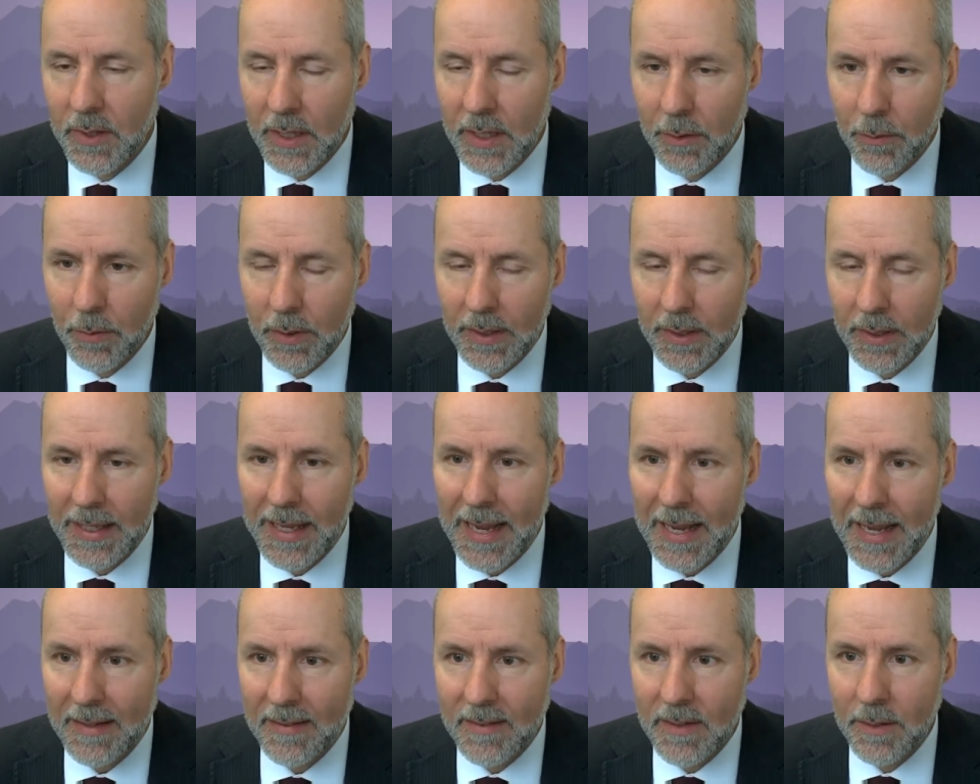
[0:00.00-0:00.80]
It really
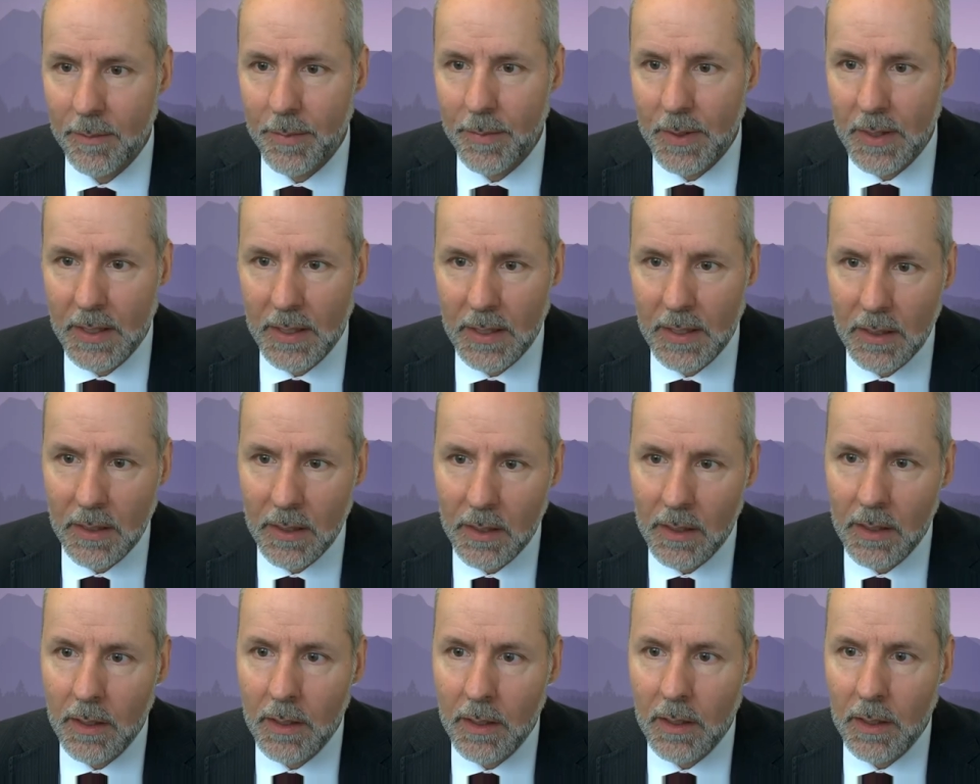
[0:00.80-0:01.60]
has to be
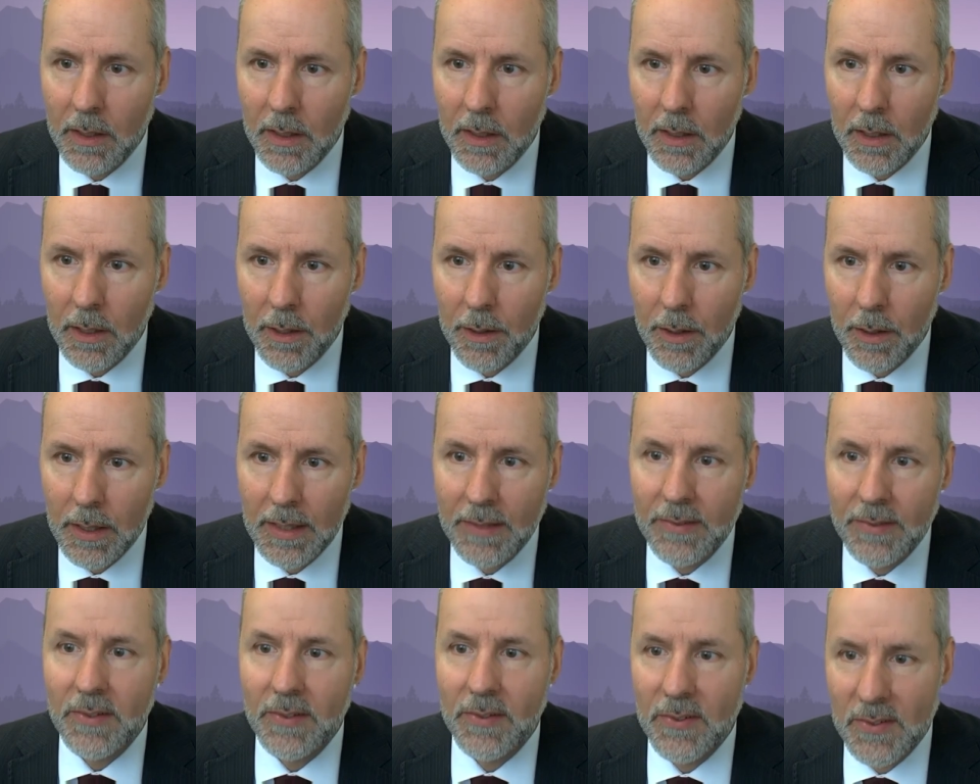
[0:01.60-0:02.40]

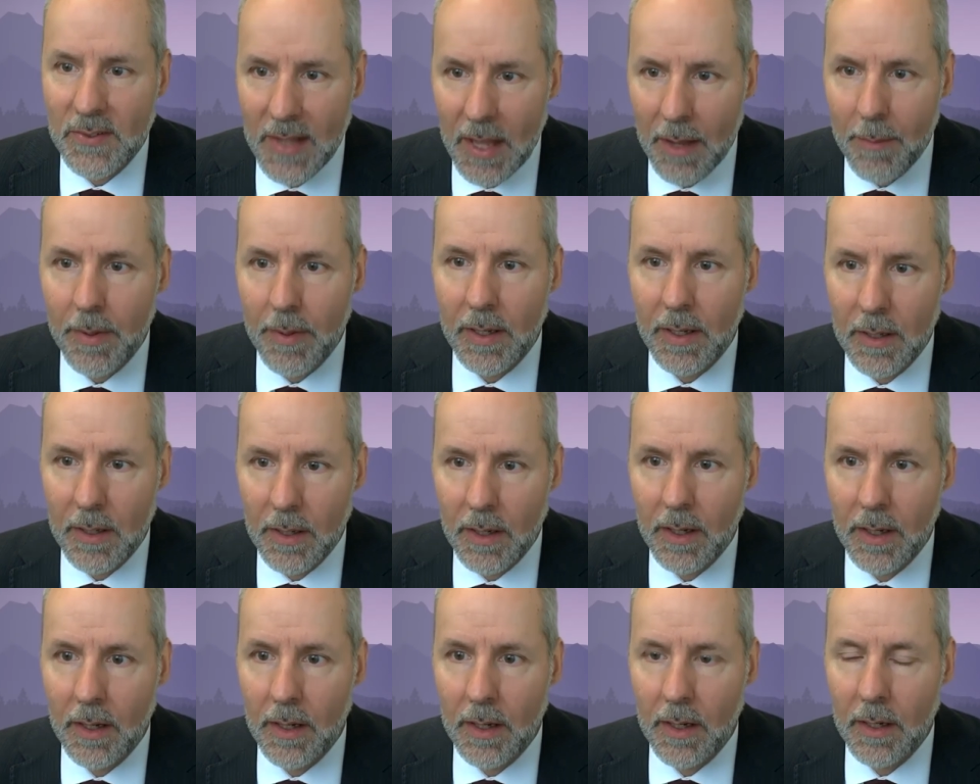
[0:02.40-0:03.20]
a systemic
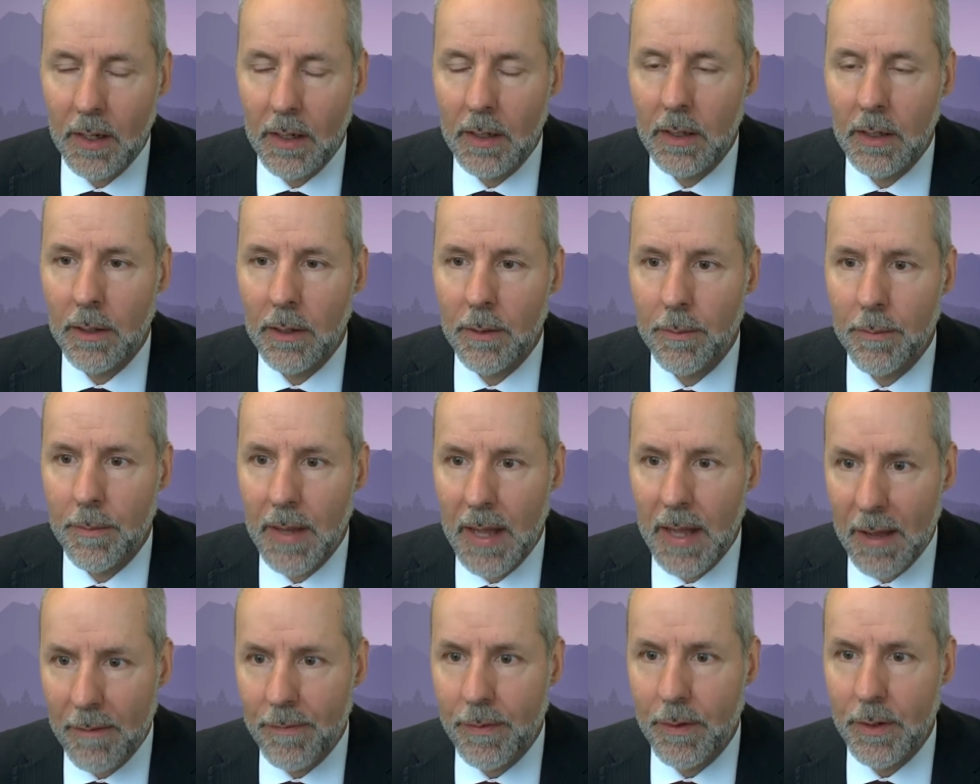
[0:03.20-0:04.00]

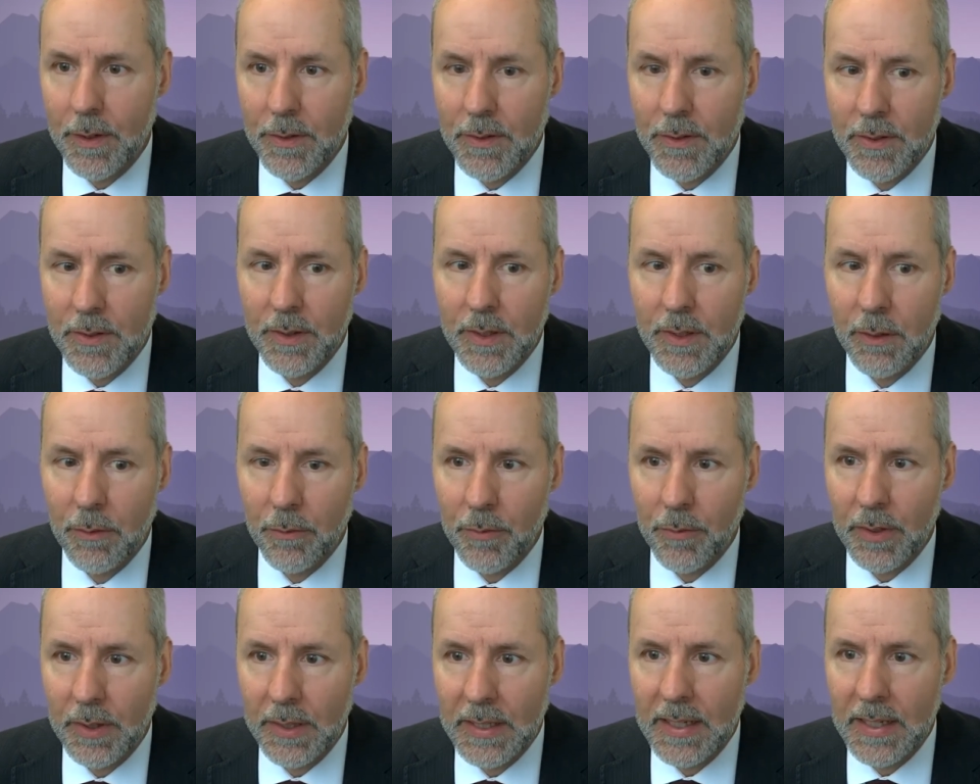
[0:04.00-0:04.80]
effort,
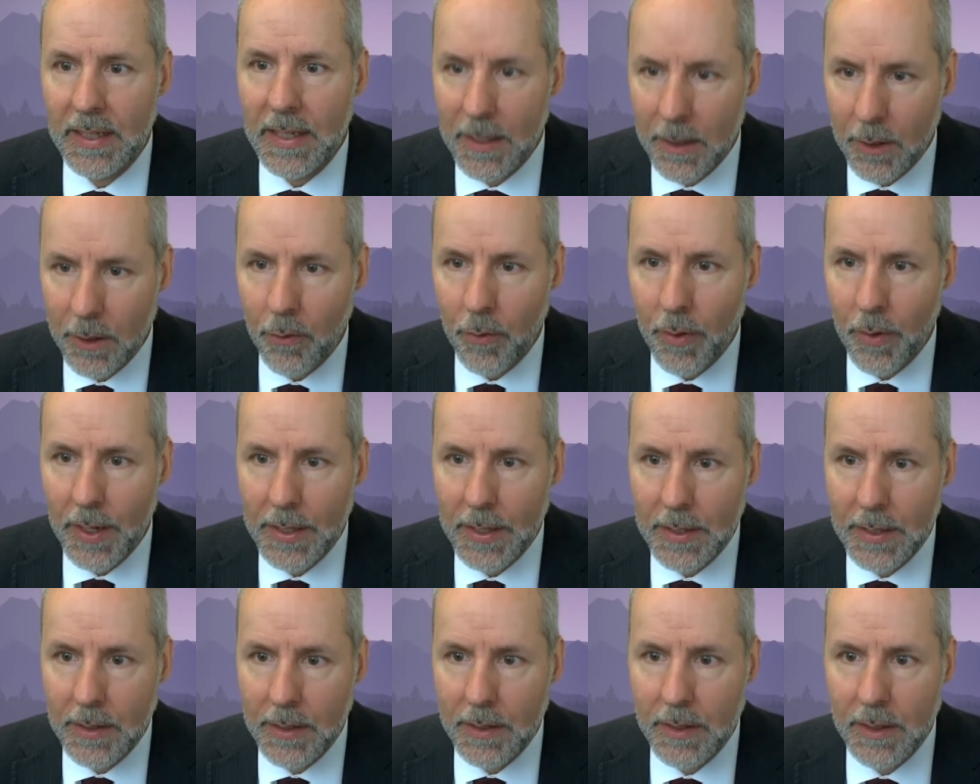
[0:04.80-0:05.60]
really
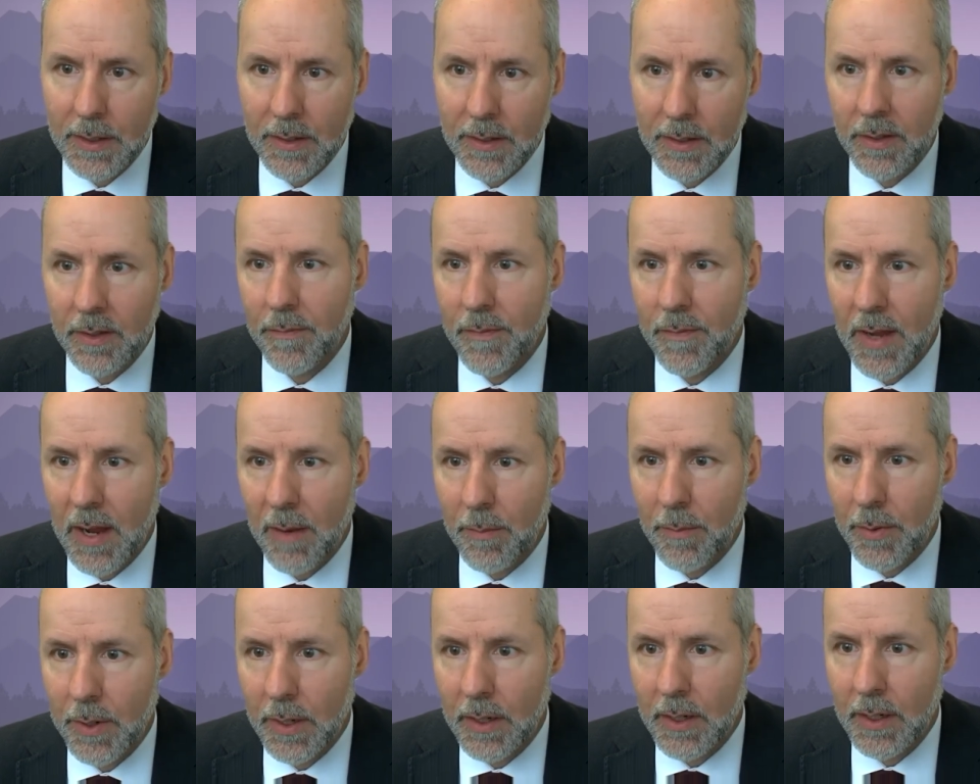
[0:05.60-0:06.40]
integrated into the
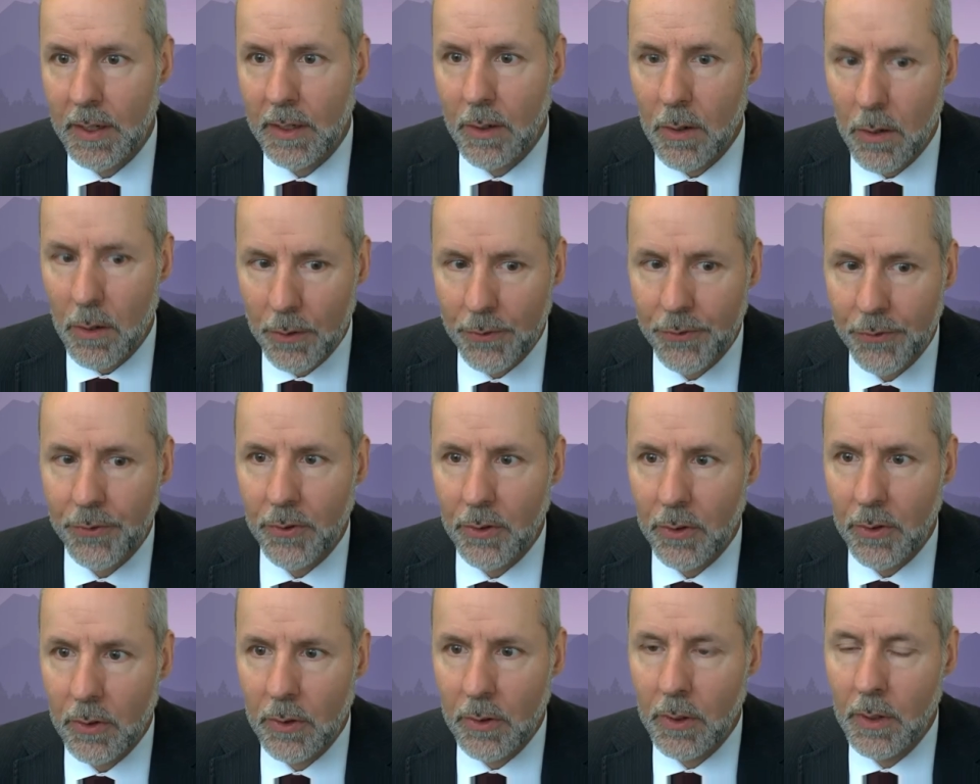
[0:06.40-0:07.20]
fabric and
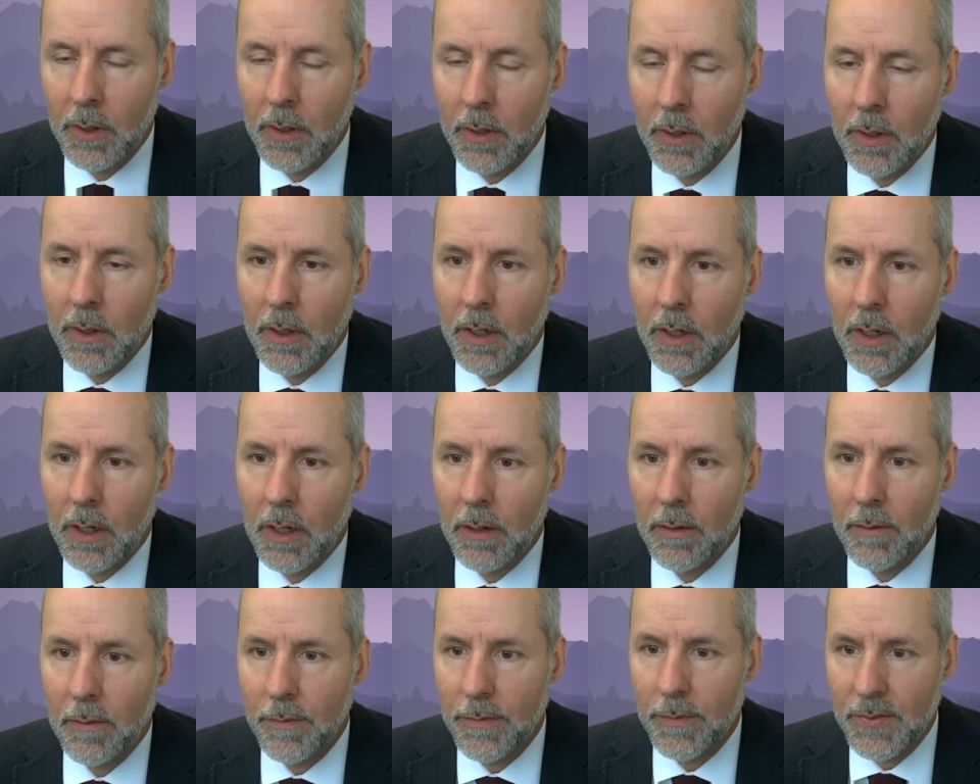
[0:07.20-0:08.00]
culture
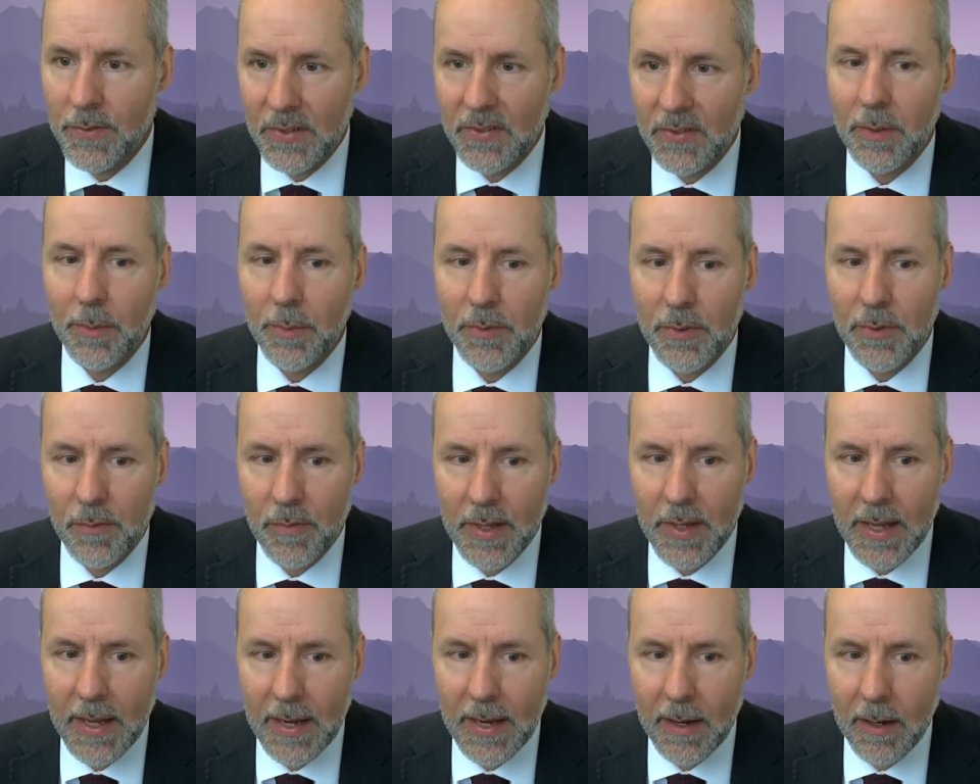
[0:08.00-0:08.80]
of systems of
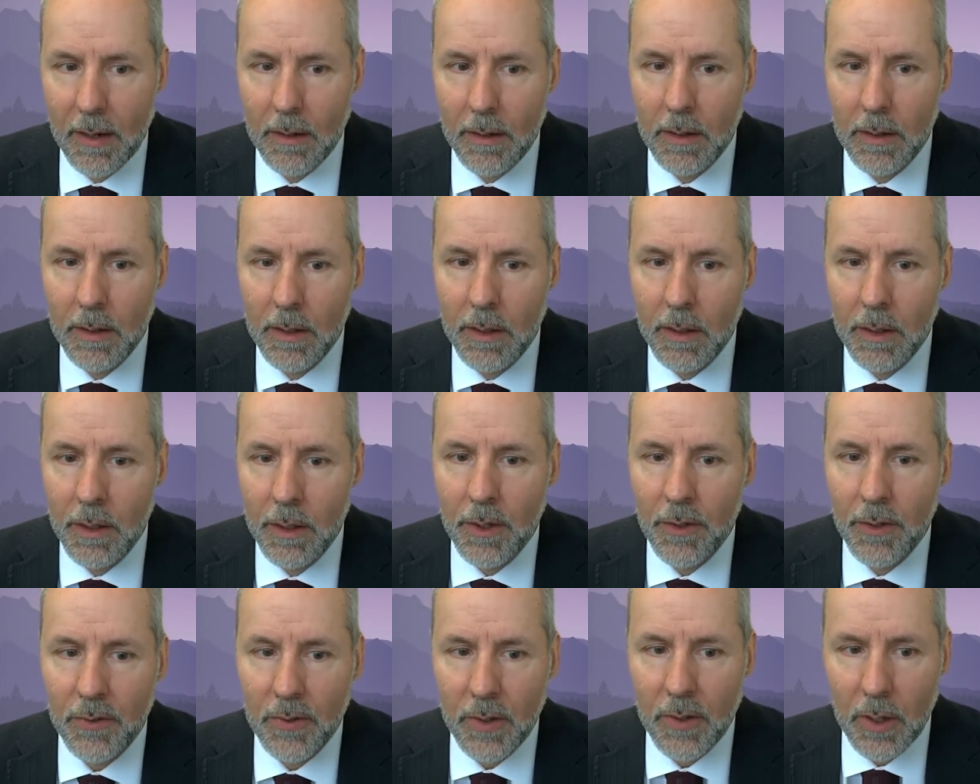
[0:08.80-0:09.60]
care.
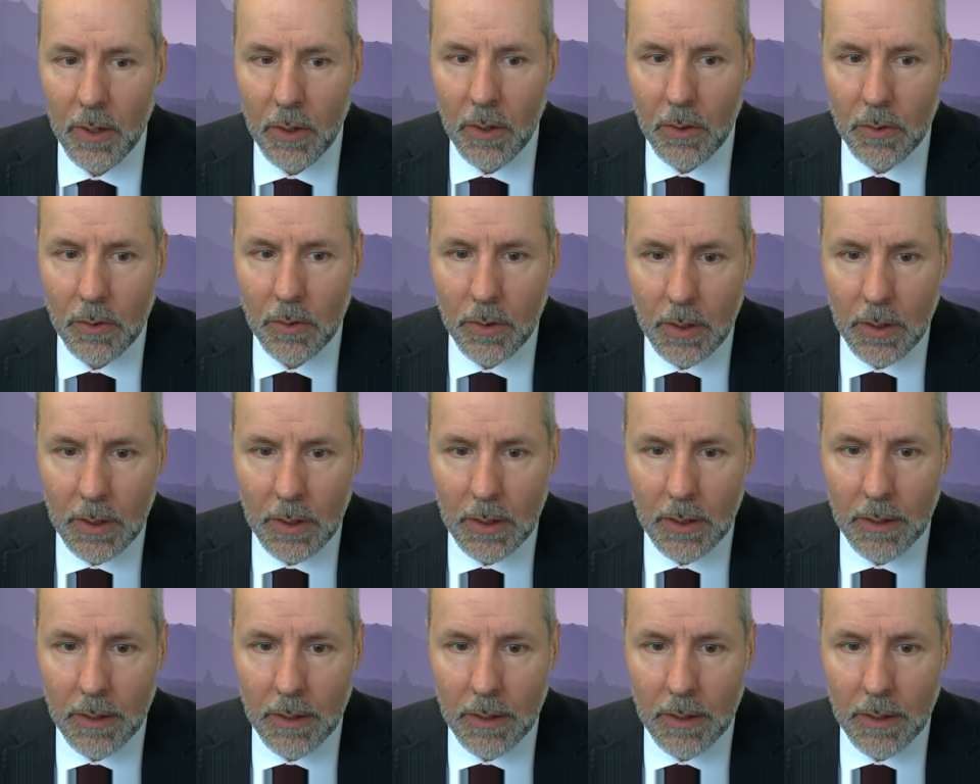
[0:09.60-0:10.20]
So